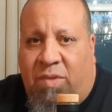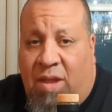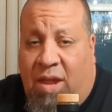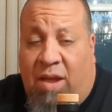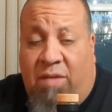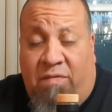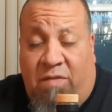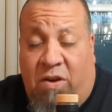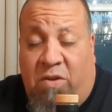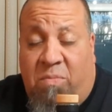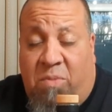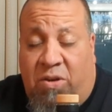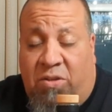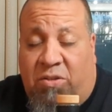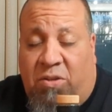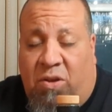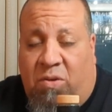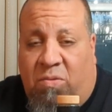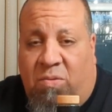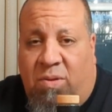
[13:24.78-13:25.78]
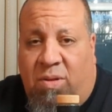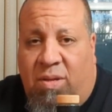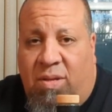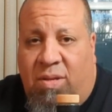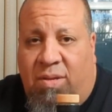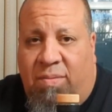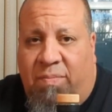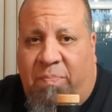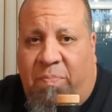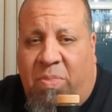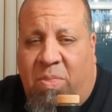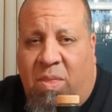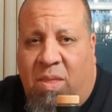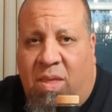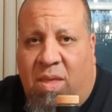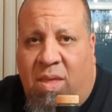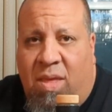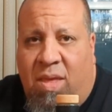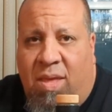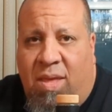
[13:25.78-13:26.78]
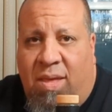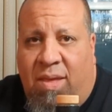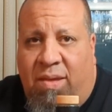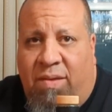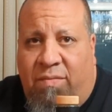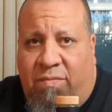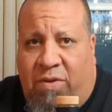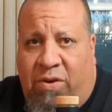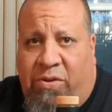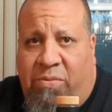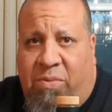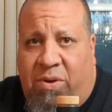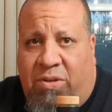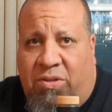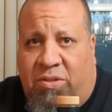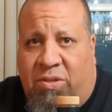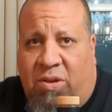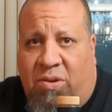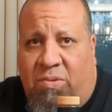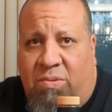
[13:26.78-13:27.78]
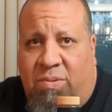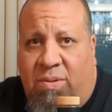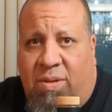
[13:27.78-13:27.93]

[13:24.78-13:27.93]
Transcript: Yeah, very much so. Very much so.